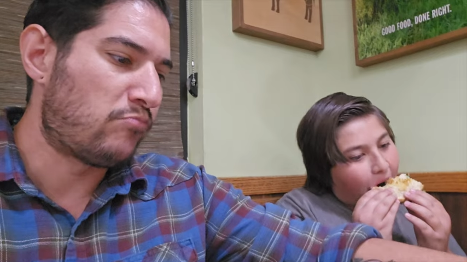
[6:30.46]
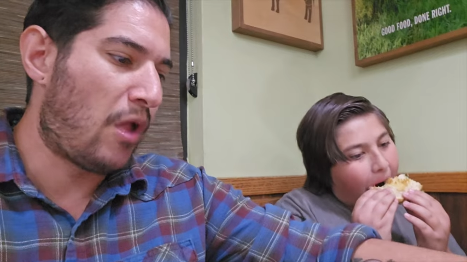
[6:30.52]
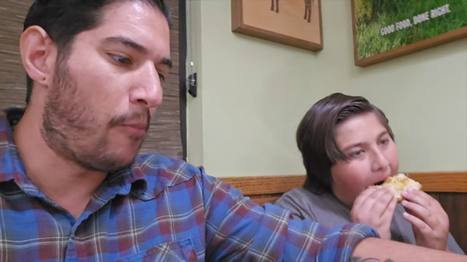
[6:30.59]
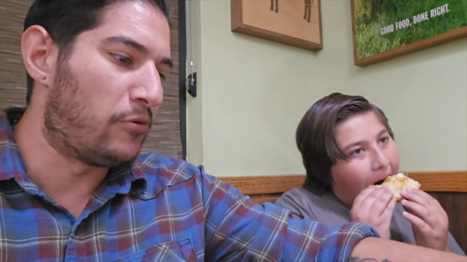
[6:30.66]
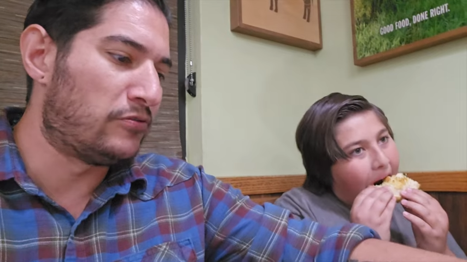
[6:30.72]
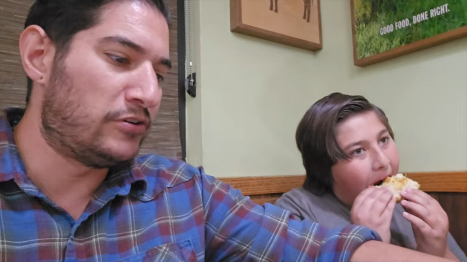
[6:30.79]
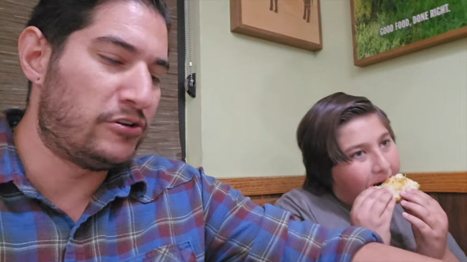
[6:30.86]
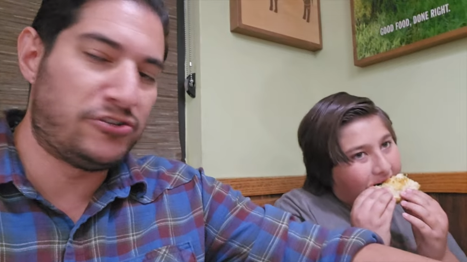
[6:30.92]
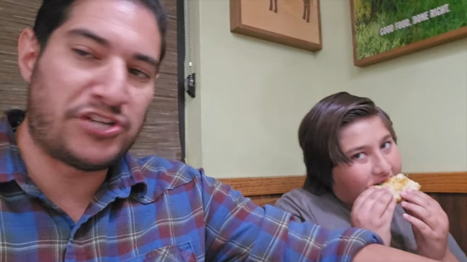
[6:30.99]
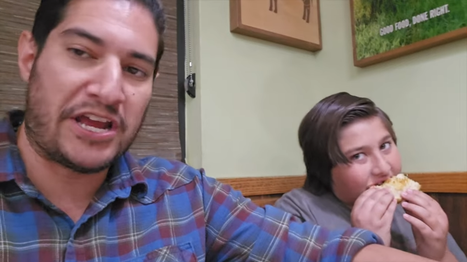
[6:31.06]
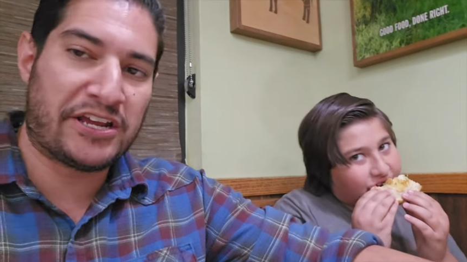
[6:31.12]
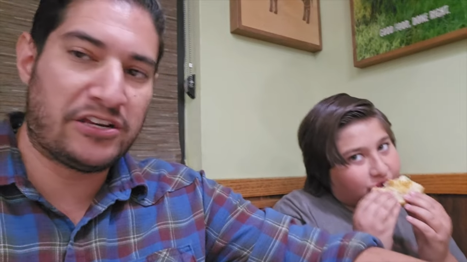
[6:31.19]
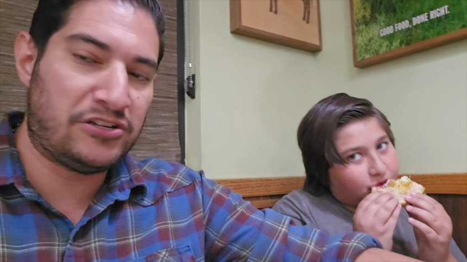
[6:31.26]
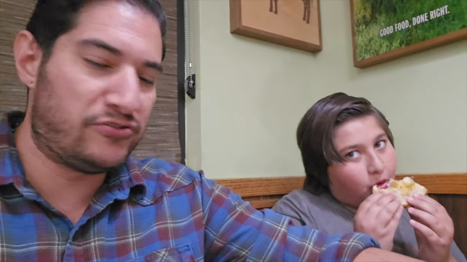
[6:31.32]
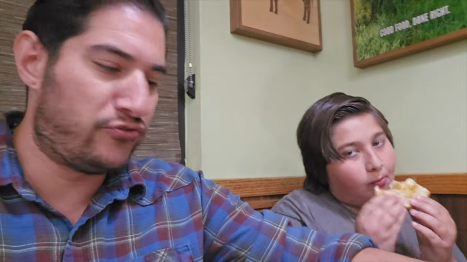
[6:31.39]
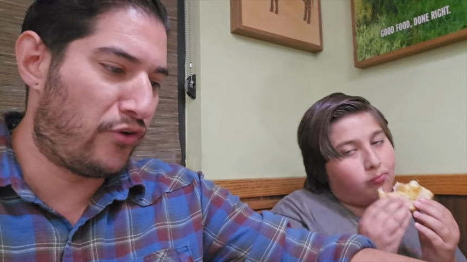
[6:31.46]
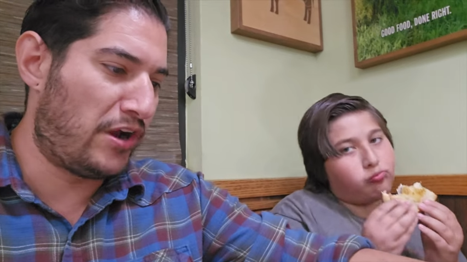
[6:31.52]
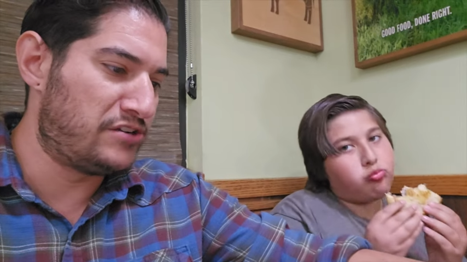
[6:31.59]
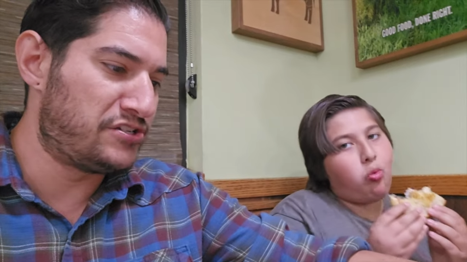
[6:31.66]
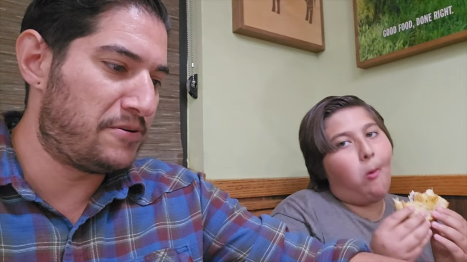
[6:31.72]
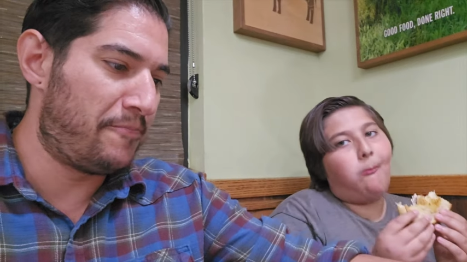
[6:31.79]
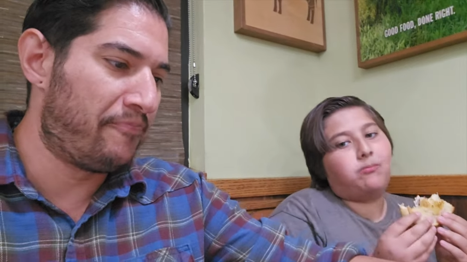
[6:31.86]
Speaker 1: I'm over here jacking the
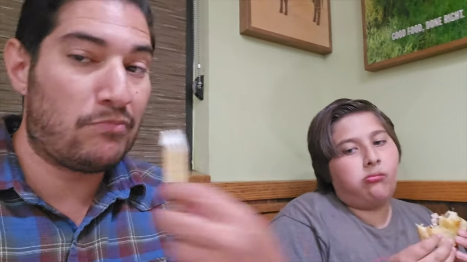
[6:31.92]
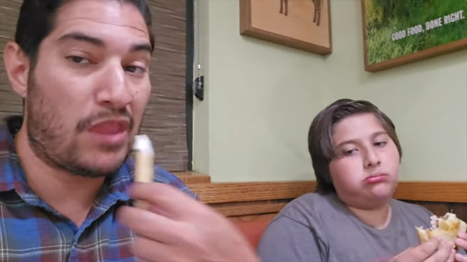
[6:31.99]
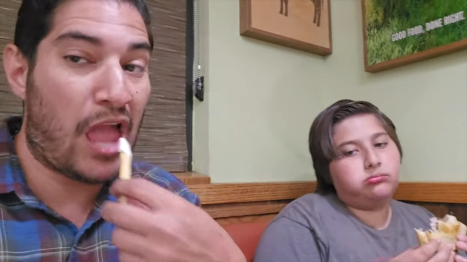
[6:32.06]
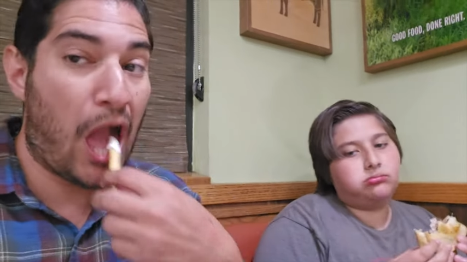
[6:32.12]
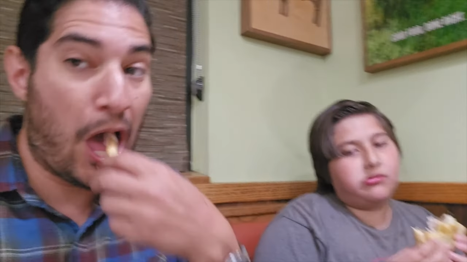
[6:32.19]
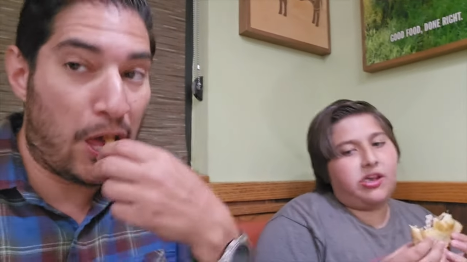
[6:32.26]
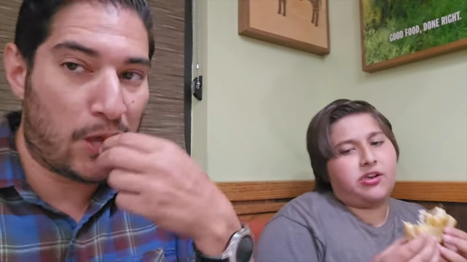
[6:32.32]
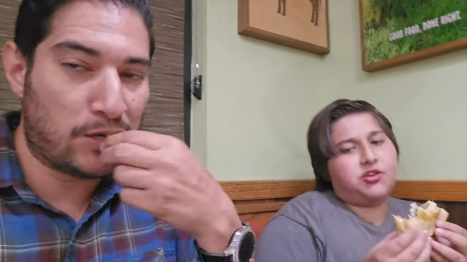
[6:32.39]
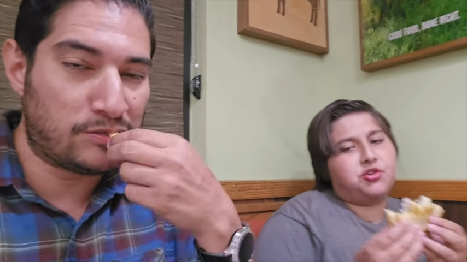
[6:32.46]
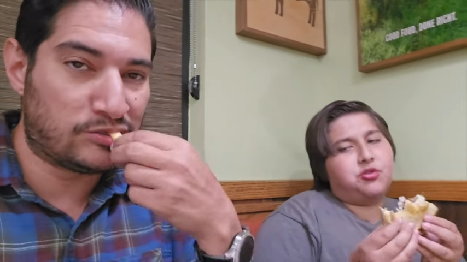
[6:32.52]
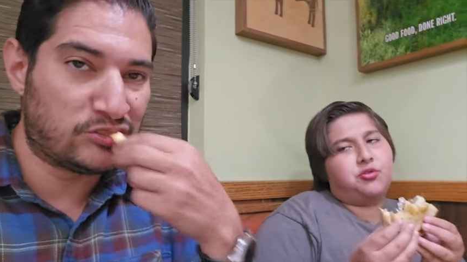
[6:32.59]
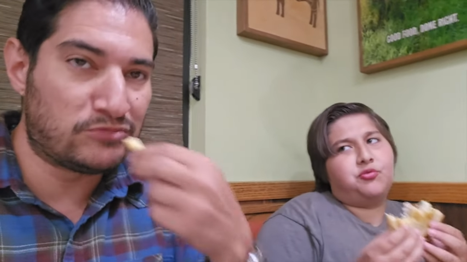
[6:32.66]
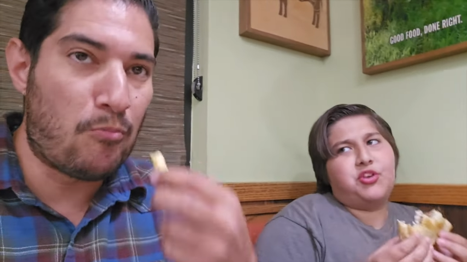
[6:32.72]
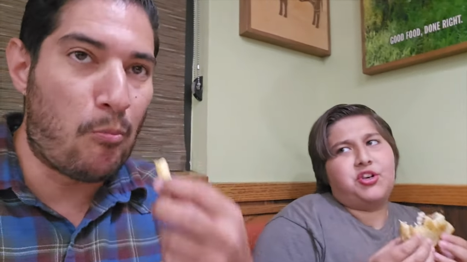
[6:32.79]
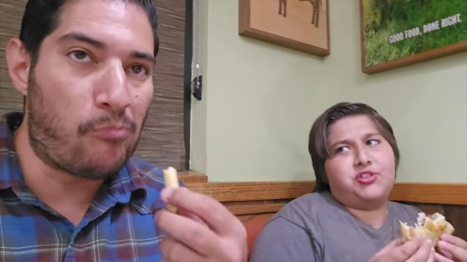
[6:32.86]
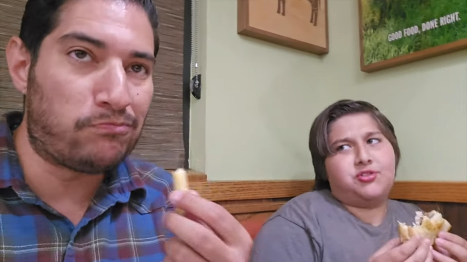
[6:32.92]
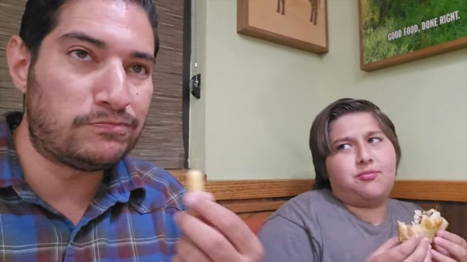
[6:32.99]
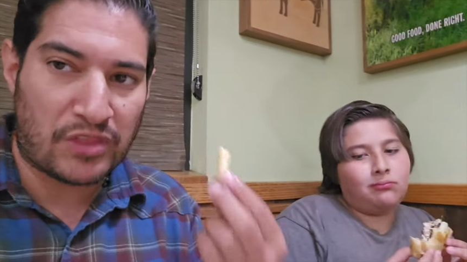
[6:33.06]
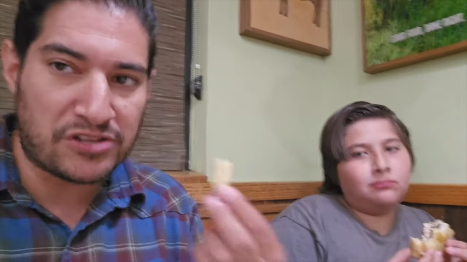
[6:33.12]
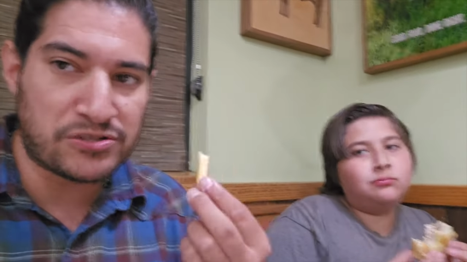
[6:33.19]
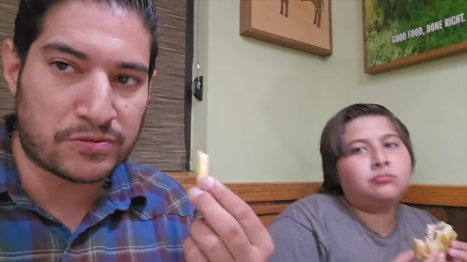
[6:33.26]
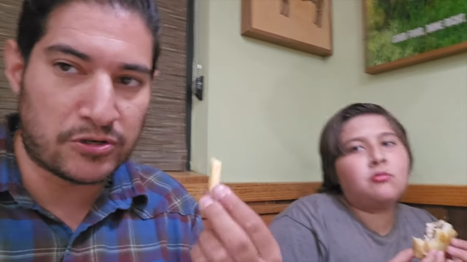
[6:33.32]
fries. That's
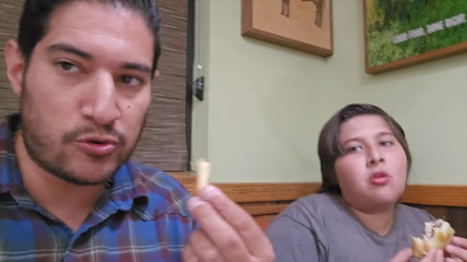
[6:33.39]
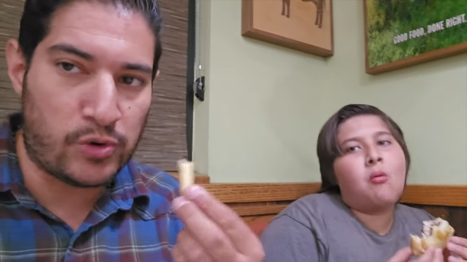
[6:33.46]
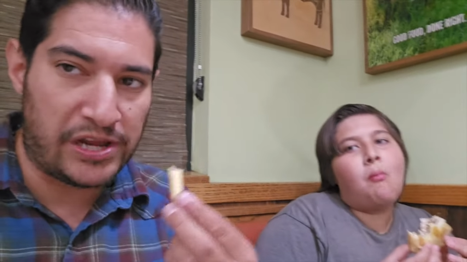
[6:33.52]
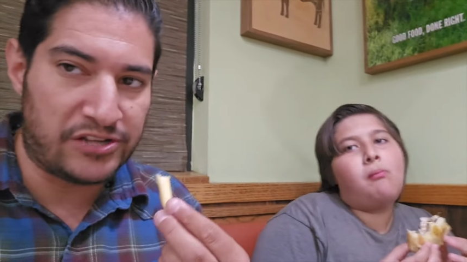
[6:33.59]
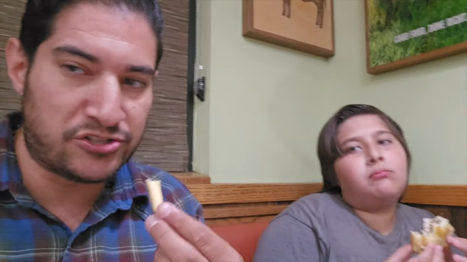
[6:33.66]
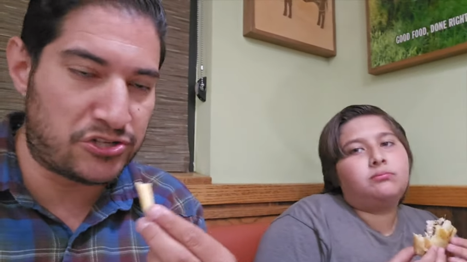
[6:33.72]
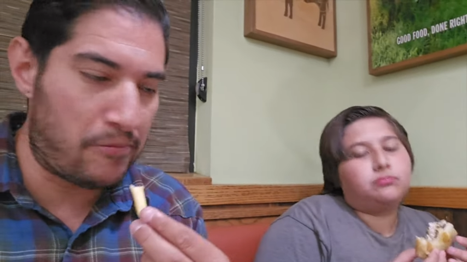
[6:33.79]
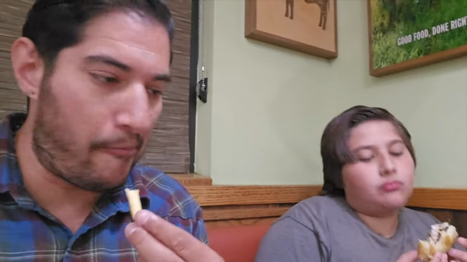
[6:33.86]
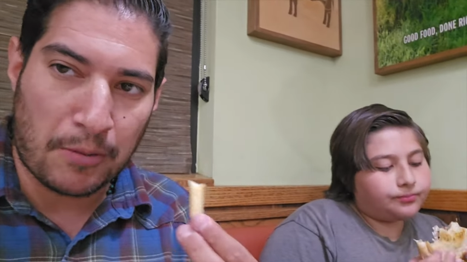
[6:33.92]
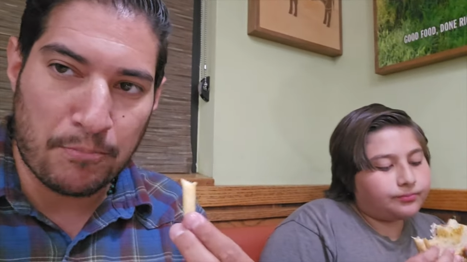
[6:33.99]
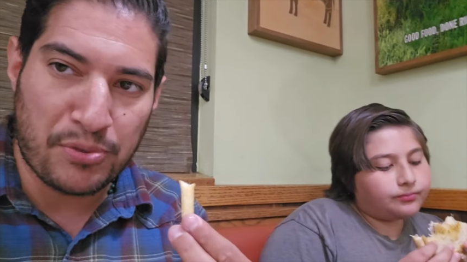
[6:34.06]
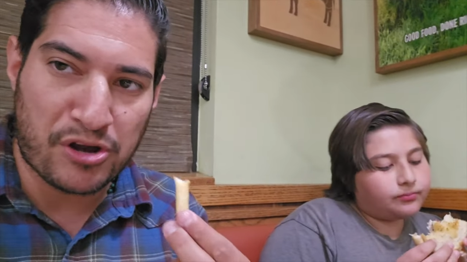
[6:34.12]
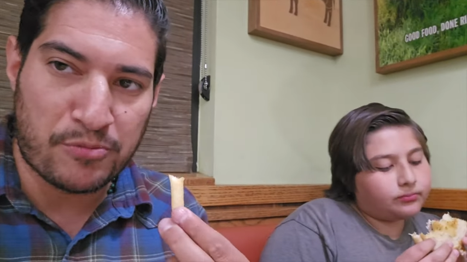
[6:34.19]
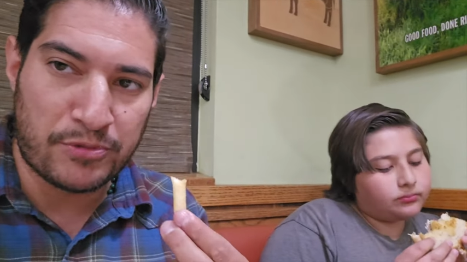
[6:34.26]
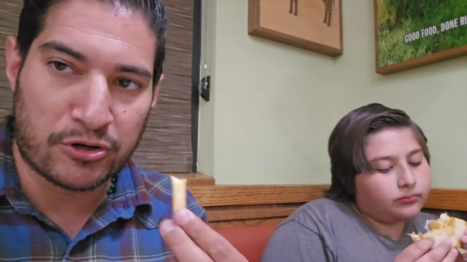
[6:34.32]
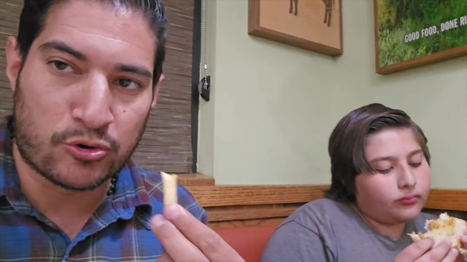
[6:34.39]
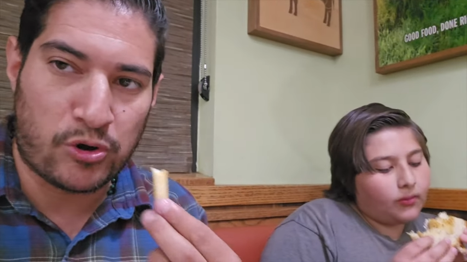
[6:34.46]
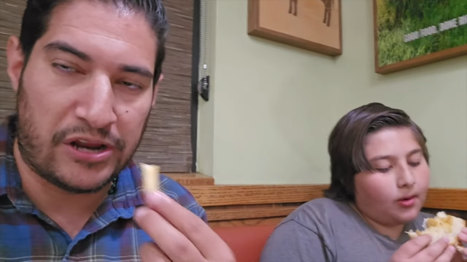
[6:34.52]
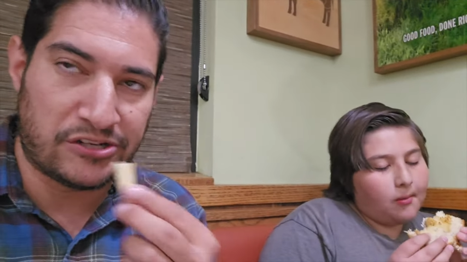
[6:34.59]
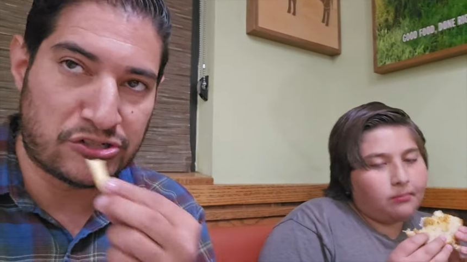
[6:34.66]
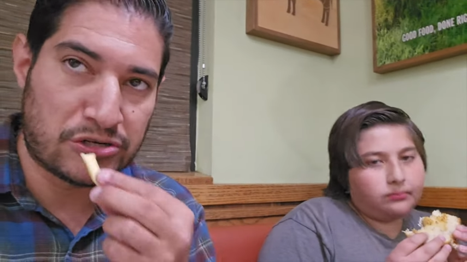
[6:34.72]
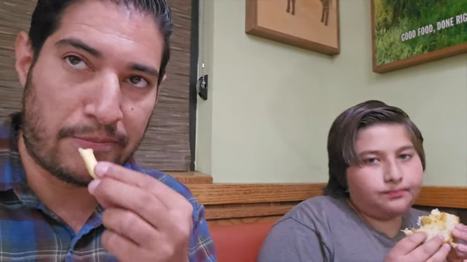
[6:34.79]
some good ranch. Buttermilk
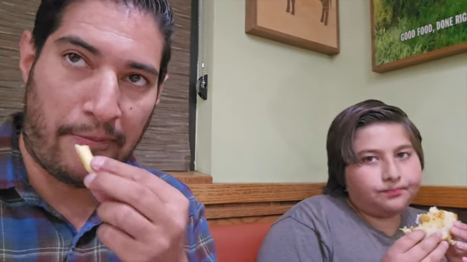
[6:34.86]
ranch.